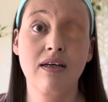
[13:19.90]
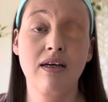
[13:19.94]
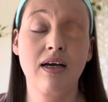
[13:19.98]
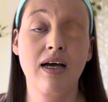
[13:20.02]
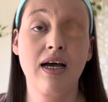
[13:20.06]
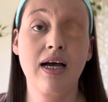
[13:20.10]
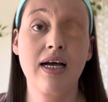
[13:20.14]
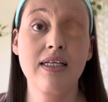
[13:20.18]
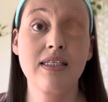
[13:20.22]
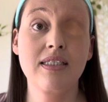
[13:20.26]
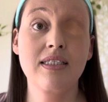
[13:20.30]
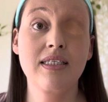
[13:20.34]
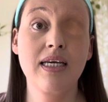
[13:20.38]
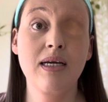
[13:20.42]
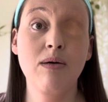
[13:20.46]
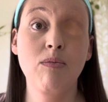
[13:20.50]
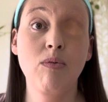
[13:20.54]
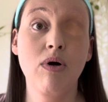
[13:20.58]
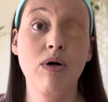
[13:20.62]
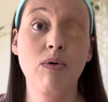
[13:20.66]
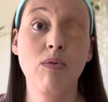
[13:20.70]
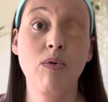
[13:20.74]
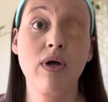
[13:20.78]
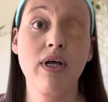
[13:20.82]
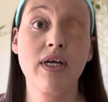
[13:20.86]
and see
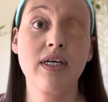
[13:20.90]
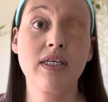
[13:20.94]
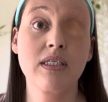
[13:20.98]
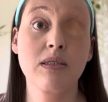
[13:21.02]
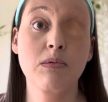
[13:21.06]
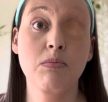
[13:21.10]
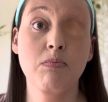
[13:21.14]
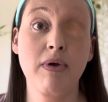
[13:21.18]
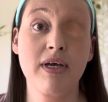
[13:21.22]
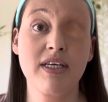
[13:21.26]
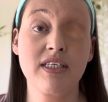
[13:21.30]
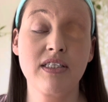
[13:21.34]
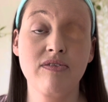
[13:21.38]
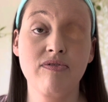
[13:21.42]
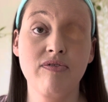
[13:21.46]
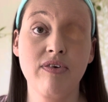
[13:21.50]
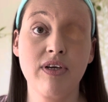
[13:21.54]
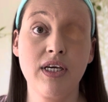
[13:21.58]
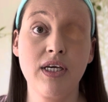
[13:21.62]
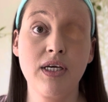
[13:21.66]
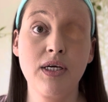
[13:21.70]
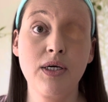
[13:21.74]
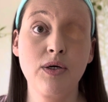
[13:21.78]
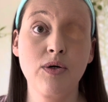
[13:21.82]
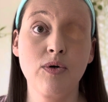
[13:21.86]
what works best for
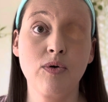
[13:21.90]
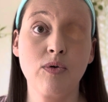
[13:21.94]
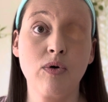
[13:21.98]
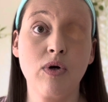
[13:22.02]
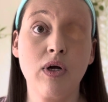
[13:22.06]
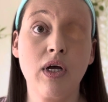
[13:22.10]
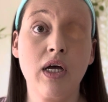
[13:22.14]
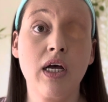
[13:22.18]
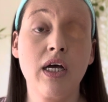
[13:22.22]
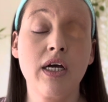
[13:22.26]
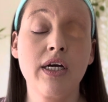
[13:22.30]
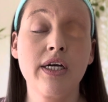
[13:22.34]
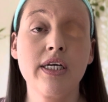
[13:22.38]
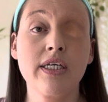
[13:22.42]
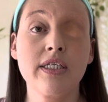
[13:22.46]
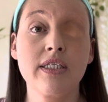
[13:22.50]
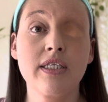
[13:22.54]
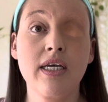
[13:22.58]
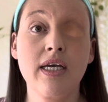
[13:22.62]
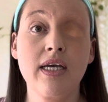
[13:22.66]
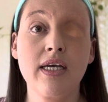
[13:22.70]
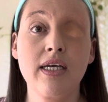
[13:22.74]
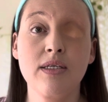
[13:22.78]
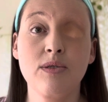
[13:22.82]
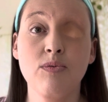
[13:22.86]
you, because
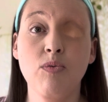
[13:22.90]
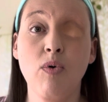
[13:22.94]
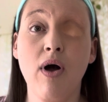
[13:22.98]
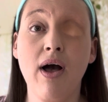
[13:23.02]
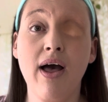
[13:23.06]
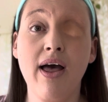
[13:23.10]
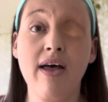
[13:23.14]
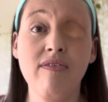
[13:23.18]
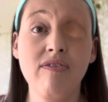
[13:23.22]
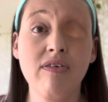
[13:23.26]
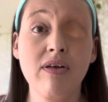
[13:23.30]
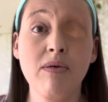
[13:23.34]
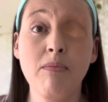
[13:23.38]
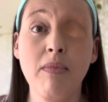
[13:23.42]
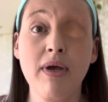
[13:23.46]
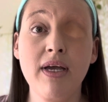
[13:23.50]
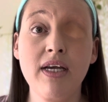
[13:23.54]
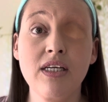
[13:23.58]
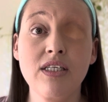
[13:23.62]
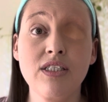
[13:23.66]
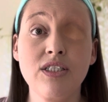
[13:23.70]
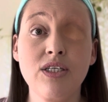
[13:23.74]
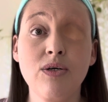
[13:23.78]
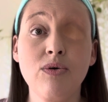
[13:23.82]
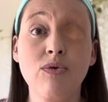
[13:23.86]
it is whatever
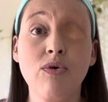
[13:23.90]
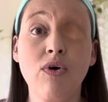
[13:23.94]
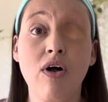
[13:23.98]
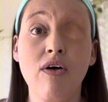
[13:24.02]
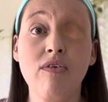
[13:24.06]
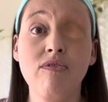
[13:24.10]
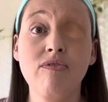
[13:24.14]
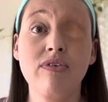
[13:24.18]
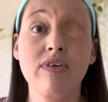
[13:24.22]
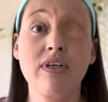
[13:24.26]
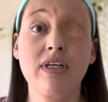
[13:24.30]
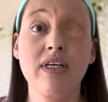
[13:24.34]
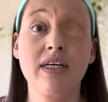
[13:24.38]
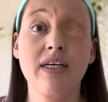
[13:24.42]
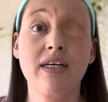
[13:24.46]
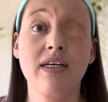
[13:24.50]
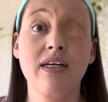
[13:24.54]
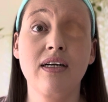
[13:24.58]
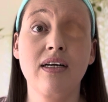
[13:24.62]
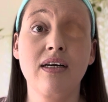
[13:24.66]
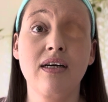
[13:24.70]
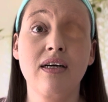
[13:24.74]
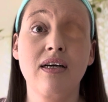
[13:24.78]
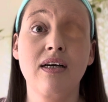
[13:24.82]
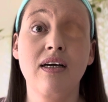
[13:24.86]
makes you
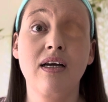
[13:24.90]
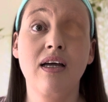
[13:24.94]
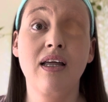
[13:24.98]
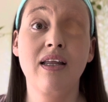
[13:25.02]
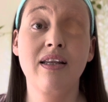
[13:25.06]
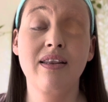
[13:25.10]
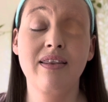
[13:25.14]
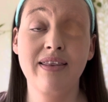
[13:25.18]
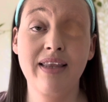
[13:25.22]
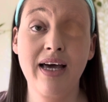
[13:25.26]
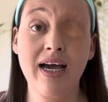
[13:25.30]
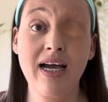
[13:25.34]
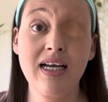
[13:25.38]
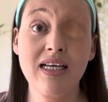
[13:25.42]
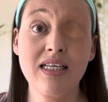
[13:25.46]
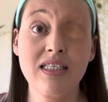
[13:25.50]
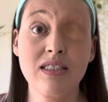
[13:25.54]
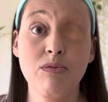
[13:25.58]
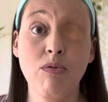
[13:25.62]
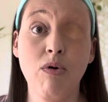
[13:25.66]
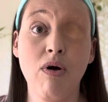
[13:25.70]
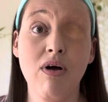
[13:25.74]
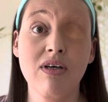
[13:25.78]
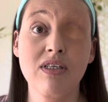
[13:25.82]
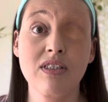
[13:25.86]
confident. That
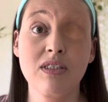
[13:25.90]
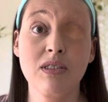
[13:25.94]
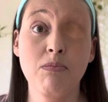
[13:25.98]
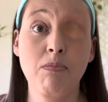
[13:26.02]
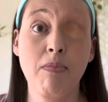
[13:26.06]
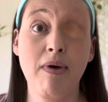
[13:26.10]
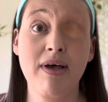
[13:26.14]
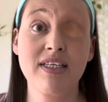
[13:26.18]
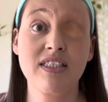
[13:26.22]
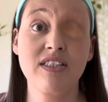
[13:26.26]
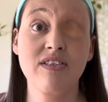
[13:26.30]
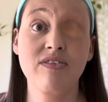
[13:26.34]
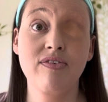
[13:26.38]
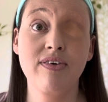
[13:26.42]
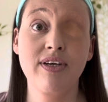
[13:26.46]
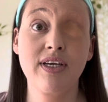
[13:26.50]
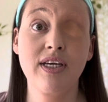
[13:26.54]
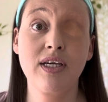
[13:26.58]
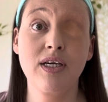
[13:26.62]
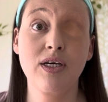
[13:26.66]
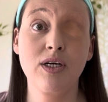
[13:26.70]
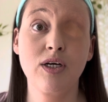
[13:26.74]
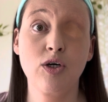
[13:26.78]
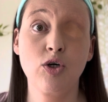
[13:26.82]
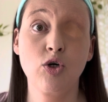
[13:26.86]
is what is best for
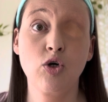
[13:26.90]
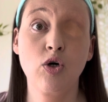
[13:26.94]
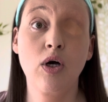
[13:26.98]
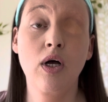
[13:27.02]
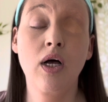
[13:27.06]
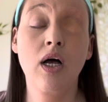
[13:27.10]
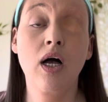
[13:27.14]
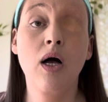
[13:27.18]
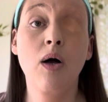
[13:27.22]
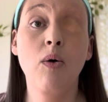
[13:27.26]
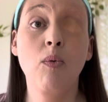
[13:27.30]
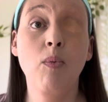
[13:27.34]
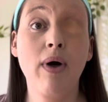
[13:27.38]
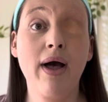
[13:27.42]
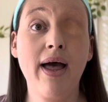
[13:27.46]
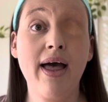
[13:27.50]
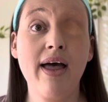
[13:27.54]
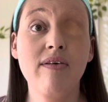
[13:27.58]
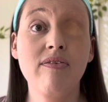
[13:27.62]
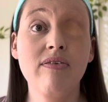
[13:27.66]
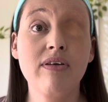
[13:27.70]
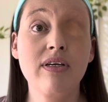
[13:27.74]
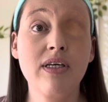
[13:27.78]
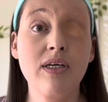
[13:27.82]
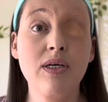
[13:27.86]
you.
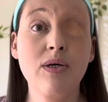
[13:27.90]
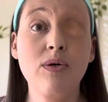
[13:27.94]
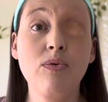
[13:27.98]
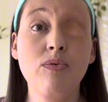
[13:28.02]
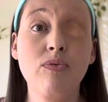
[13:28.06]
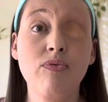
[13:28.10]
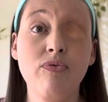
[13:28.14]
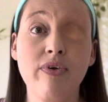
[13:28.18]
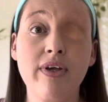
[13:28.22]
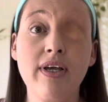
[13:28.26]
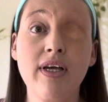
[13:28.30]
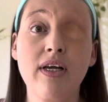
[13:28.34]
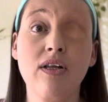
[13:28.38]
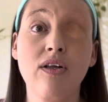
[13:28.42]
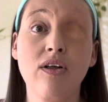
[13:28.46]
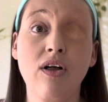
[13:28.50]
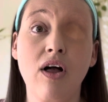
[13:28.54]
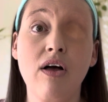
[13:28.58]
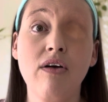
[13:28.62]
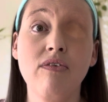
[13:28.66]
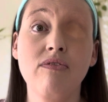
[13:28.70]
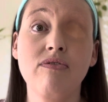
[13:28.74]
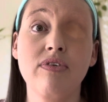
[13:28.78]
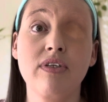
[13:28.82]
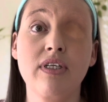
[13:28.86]
Whatever you feel
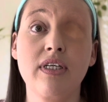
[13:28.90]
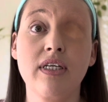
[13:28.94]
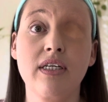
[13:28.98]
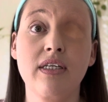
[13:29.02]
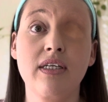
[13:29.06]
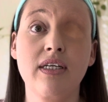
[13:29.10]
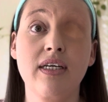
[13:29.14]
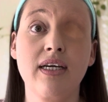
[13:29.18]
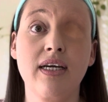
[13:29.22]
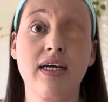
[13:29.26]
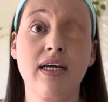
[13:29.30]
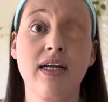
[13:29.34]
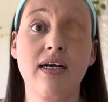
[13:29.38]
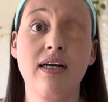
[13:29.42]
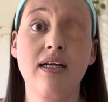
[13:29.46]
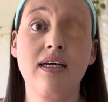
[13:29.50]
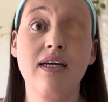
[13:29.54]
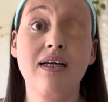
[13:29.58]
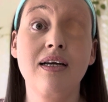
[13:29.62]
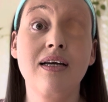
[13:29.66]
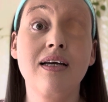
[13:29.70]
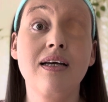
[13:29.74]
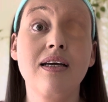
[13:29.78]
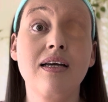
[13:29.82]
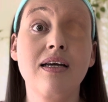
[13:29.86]
confident in
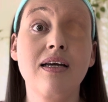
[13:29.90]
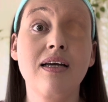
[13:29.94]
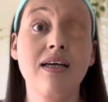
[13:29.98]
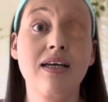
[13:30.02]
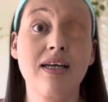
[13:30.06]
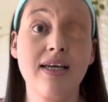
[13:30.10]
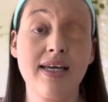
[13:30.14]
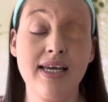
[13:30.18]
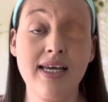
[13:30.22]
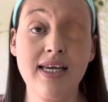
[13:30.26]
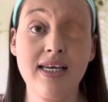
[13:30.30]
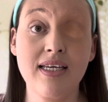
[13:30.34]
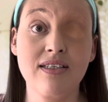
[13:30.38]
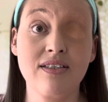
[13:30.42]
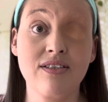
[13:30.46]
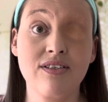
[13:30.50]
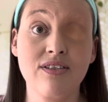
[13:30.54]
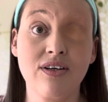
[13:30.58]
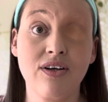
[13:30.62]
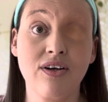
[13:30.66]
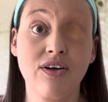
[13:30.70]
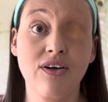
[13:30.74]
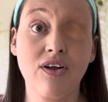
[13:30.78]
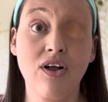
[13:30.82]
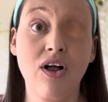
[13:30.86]

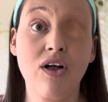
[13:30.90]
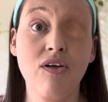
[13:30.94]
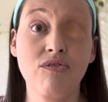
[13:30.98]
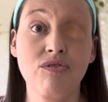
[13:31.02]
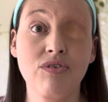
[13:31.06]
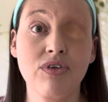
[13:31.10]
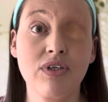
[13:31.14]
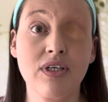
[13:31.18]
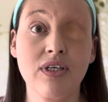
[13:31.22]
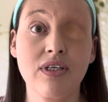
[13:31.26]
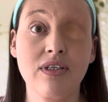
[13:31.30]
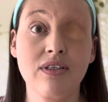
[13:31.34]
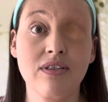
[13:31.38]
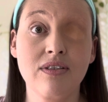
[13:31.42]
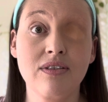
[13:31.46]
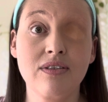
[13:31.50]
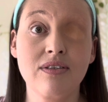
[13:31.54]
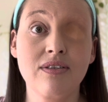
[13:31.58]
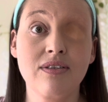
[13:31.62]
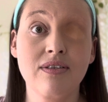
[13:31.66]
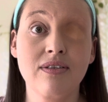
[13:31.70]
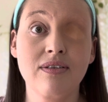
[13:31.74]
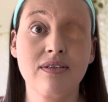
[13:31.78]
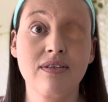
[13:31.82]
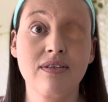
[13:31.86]
is confidence.